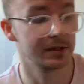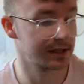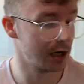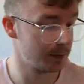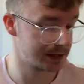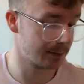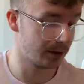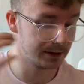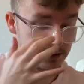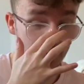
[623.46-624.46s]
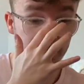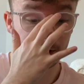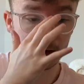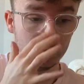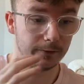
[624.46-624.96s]
to set up a separate Instagram
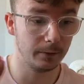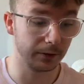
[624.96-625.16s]
account for my